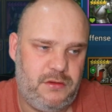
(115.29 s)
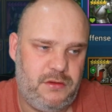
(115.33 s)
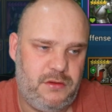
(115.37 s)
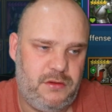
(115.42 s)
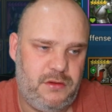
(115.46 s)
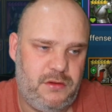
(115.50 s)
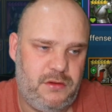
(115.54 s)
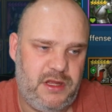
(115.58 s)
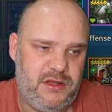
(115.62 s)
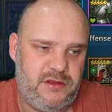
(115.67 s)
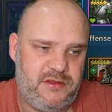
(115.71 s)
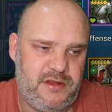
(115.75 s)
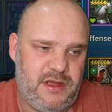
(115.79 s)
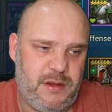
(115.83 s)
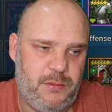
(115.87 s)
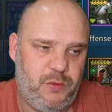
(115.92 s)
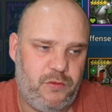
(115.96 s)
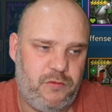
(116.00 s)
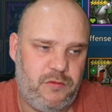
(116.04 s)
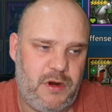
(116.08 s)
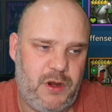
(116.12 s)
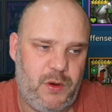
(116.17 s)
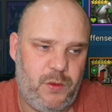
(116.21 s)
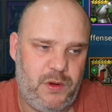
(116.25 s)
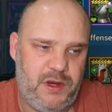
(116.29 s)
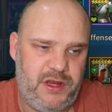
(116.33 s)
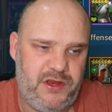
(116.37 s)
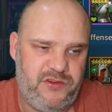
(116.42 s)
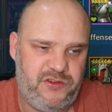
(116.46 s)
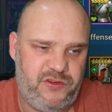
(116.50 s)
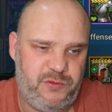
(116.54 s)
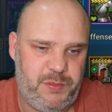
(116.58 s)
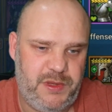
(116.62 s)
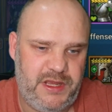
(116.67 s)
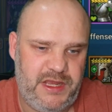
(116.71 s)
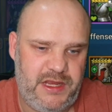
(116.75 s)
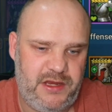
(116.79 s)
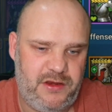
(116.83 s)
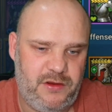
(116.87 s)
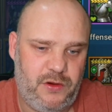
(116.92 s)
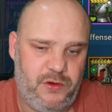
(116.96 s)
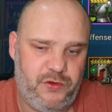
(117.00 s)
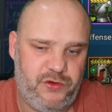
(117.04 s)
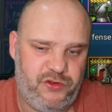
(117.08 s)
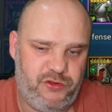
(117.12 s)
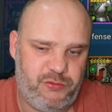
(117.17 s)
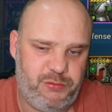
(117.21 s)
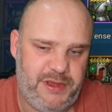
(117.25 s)
a double roll in speed
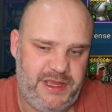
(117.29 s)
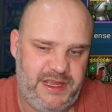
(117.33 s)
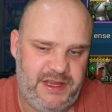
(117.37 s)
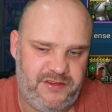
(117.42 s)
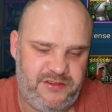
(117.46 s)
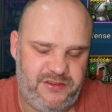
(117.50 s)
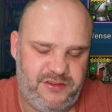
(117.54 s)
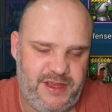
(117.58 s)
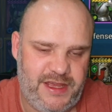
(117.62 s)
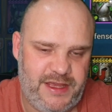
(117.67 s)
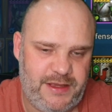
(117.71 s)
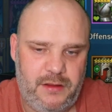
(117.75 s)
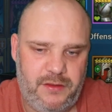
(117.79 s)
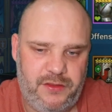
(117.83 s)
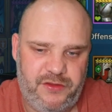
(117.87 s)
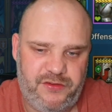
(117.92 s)
on a speed set.